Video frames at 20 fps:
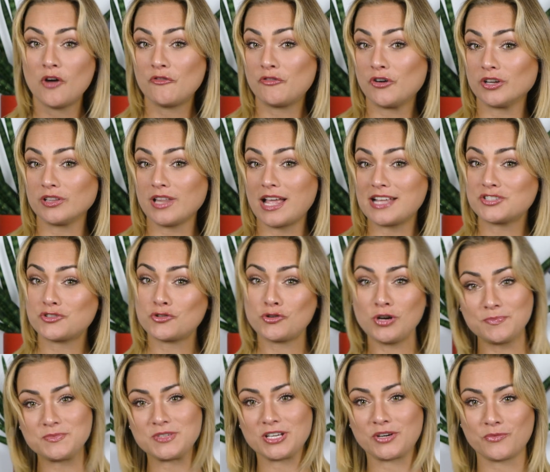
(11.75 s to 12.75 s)
For a less
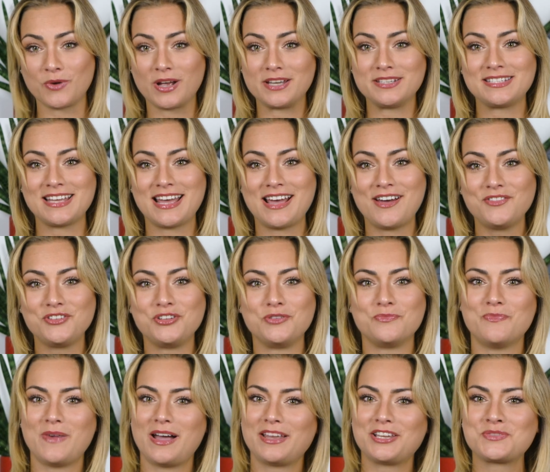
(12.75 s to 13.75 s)
cryptic rundown, you
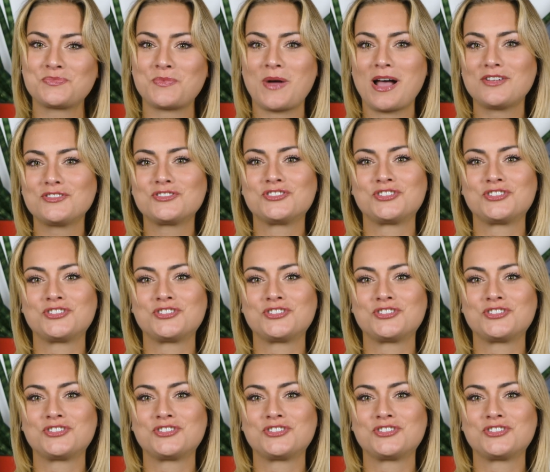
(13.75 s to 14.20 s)
might as well